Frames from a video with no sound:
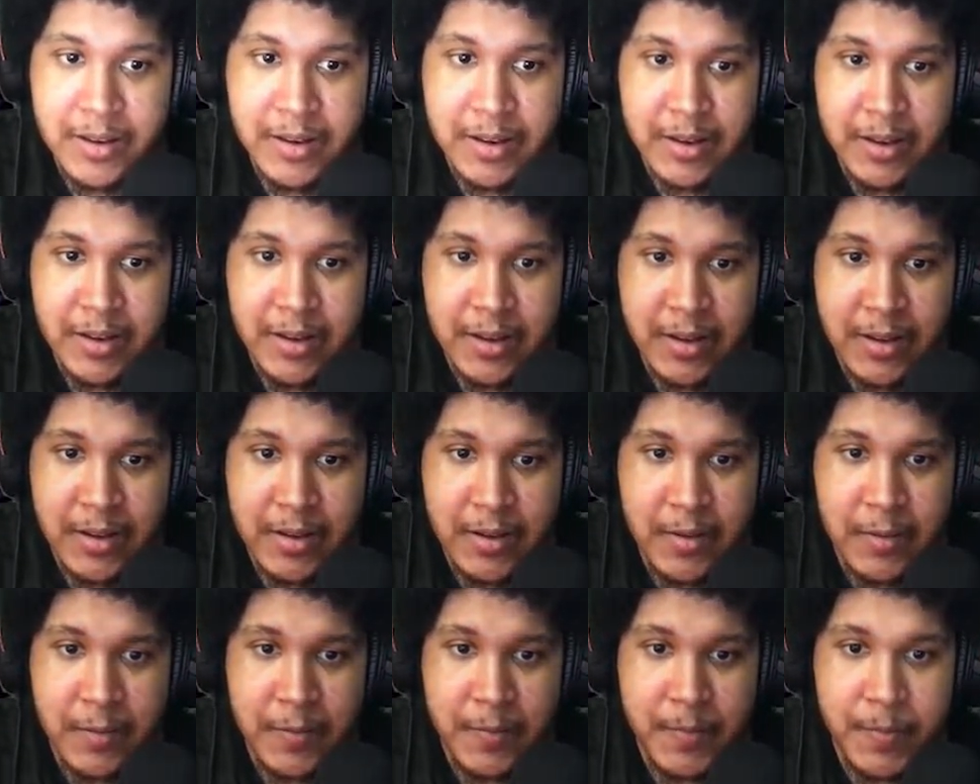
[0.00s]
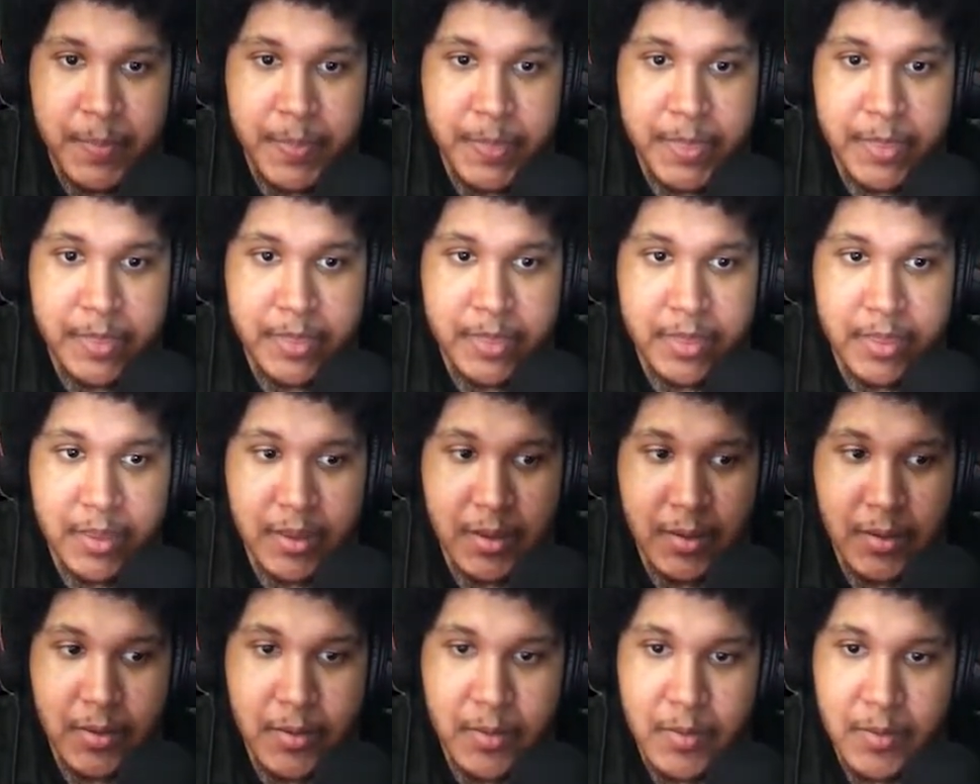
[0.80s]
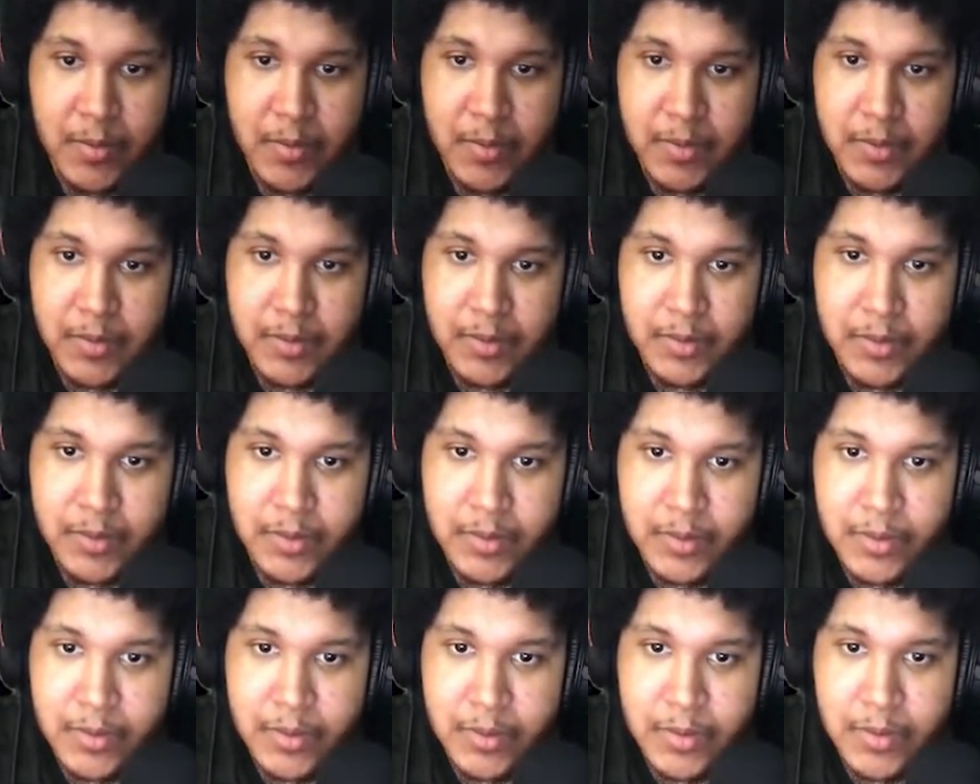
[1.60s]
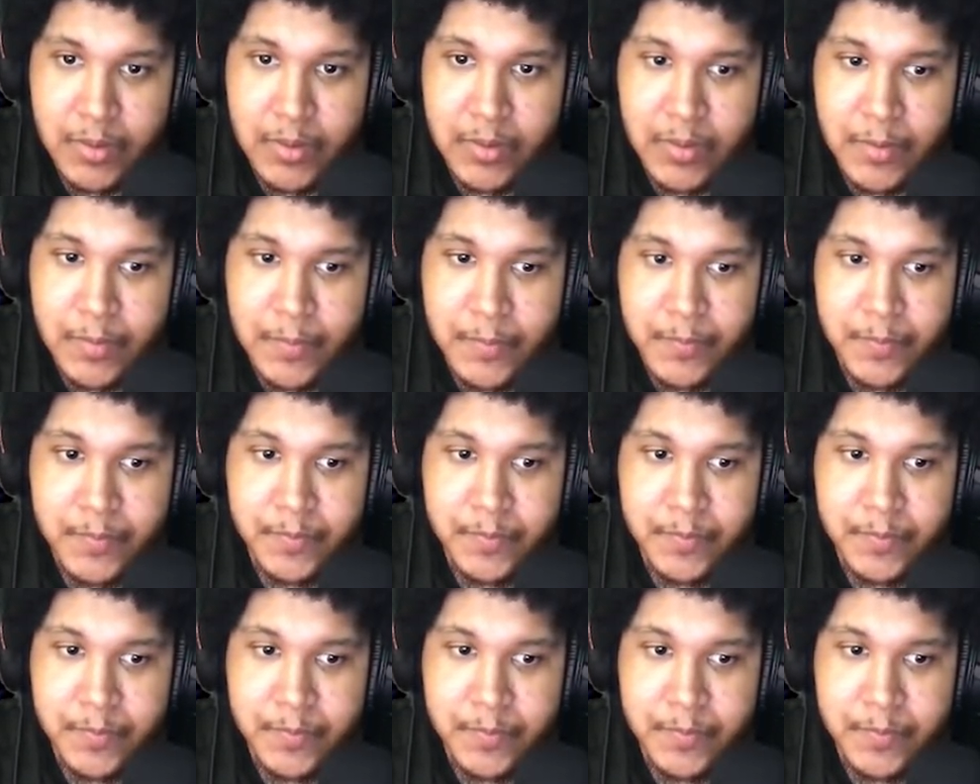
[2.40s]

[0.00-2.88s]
(no one is talking)